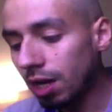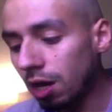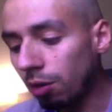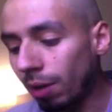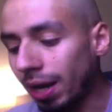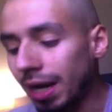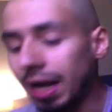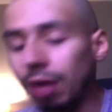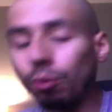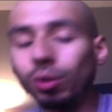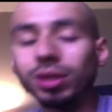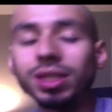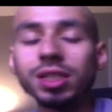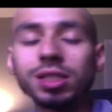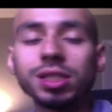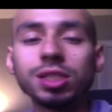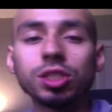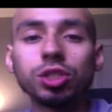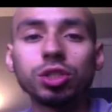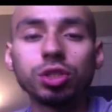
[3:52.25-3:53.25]
All right, and what
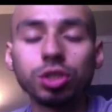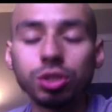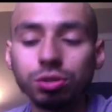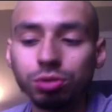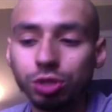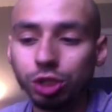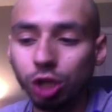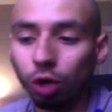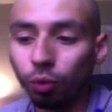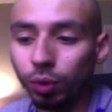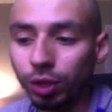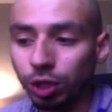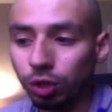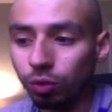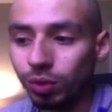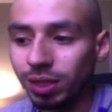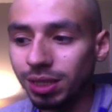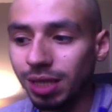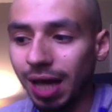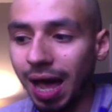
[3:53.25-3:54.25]
this is showing
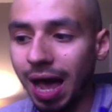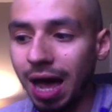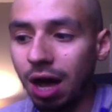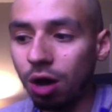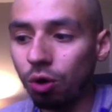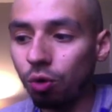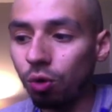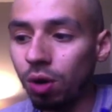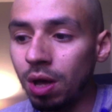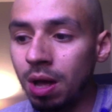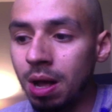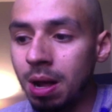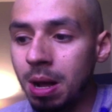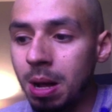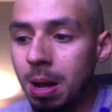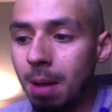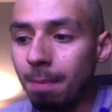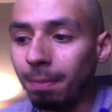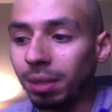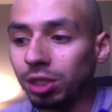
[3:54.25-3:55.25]
you is how
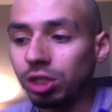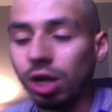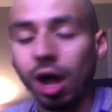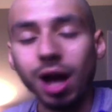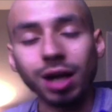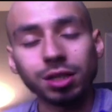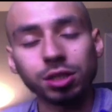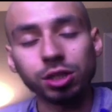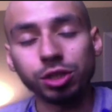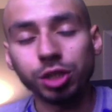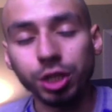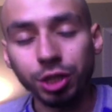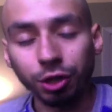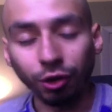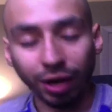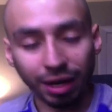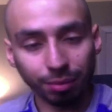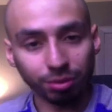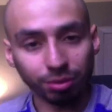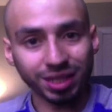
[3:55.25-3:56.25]
much oxygen
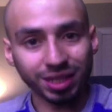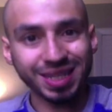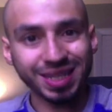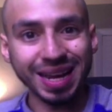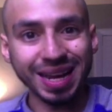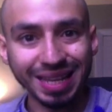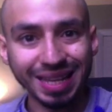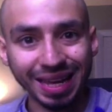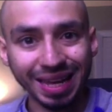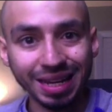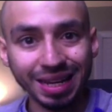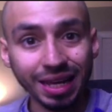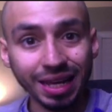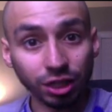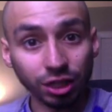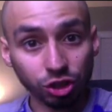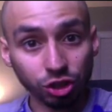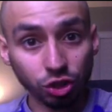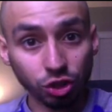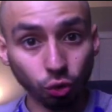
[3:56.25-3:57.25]
you're able to take in
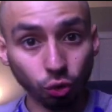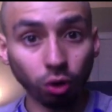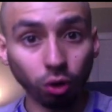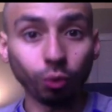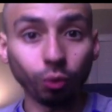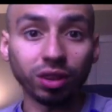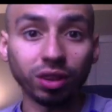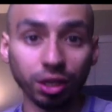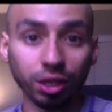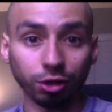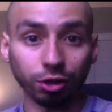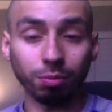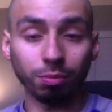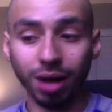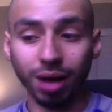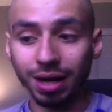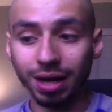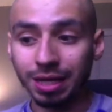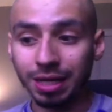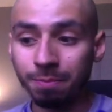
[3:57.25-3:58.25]
and store within your
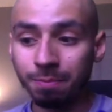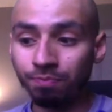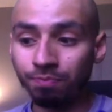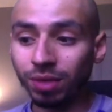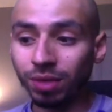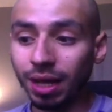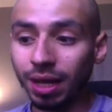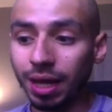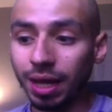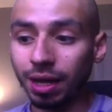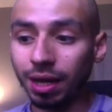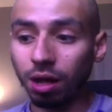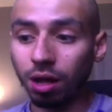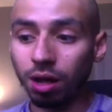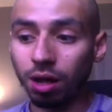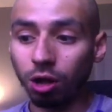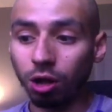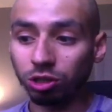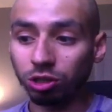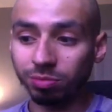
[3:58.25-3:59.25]
body, and
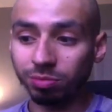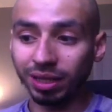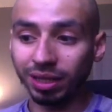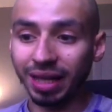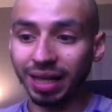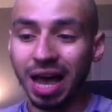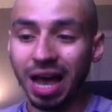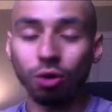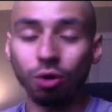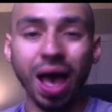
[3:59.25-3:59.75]
ultimately how